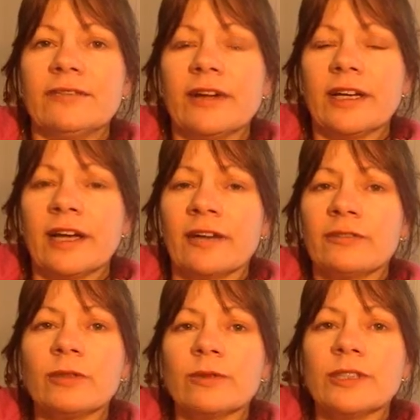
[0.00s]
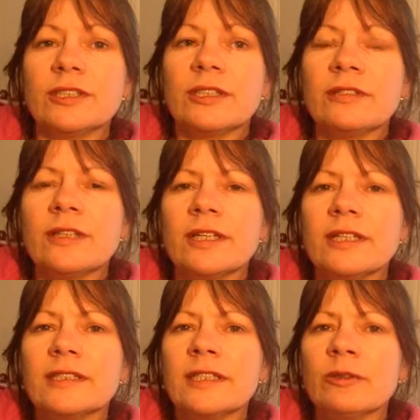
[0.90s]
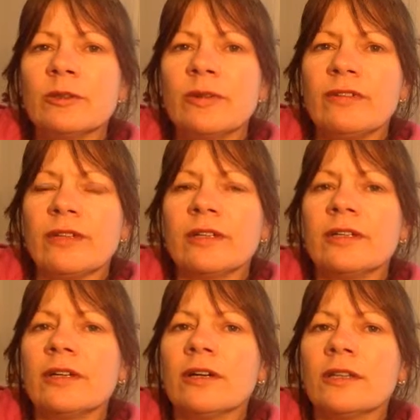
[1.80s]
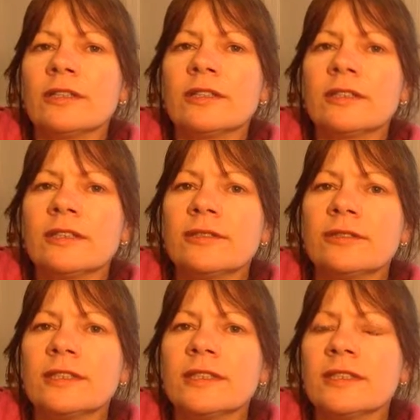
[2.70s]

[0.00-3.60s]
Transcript: find afterwards too that it seemed to be very hard to lose.